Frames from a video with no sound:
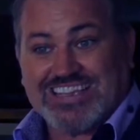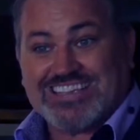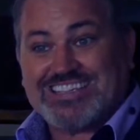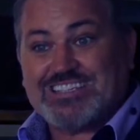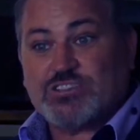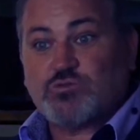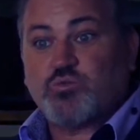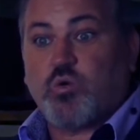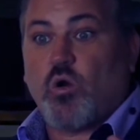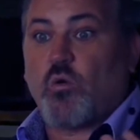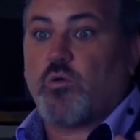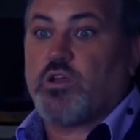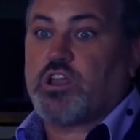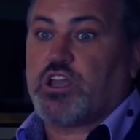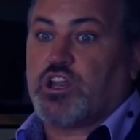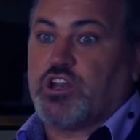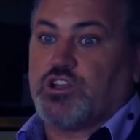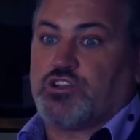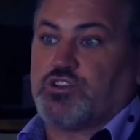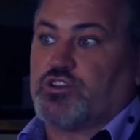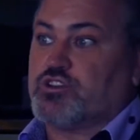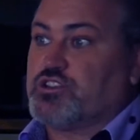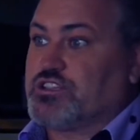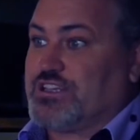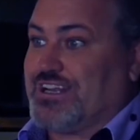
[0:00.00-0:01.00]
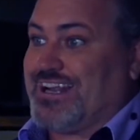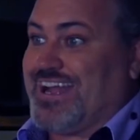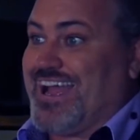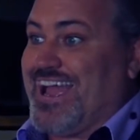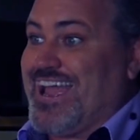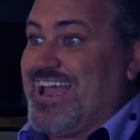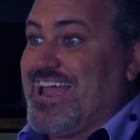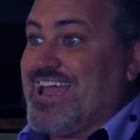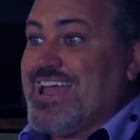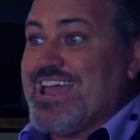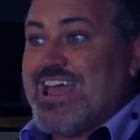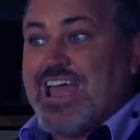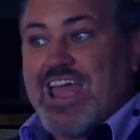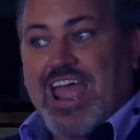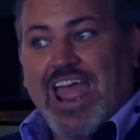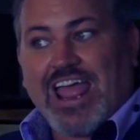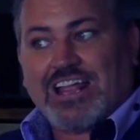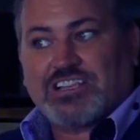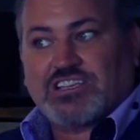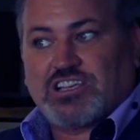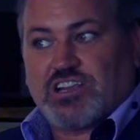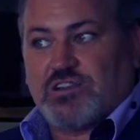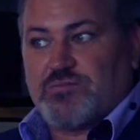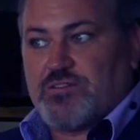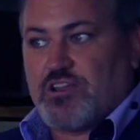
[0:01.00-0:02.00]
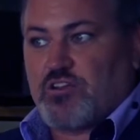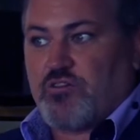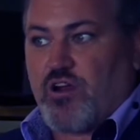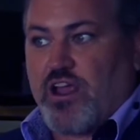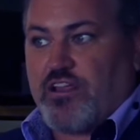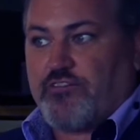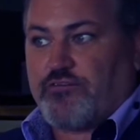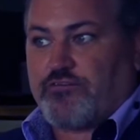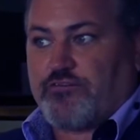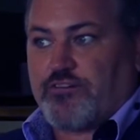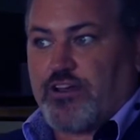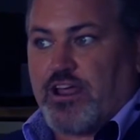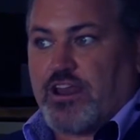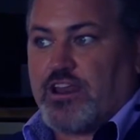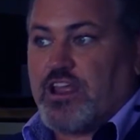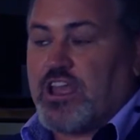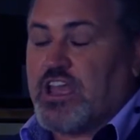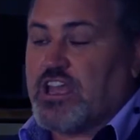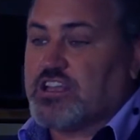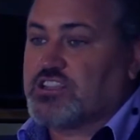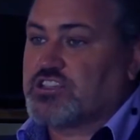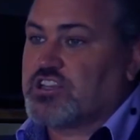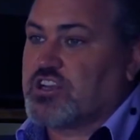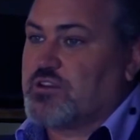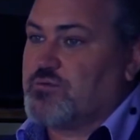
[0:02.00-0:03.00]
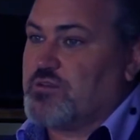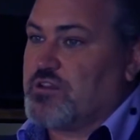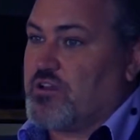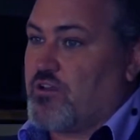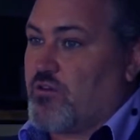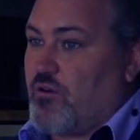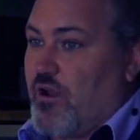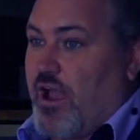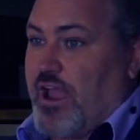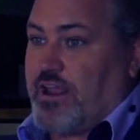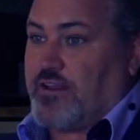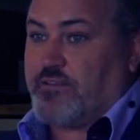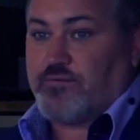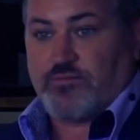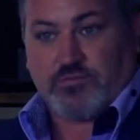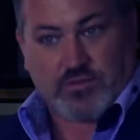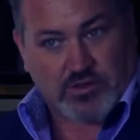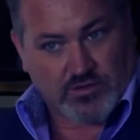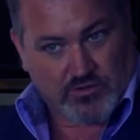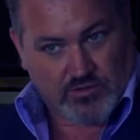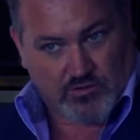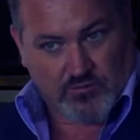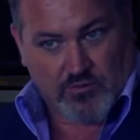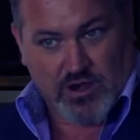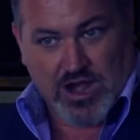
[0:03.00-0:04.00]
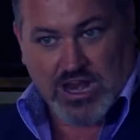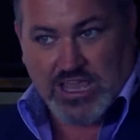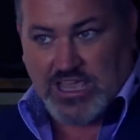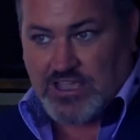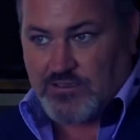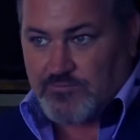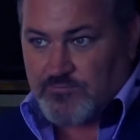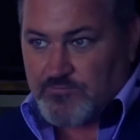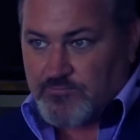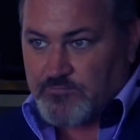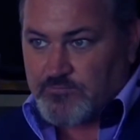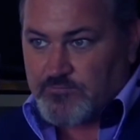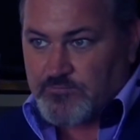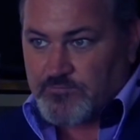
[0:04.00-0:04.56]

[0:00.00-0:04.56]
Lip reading: this is what we're going to do today. It's going to be great fun. It's going to be great. You ready?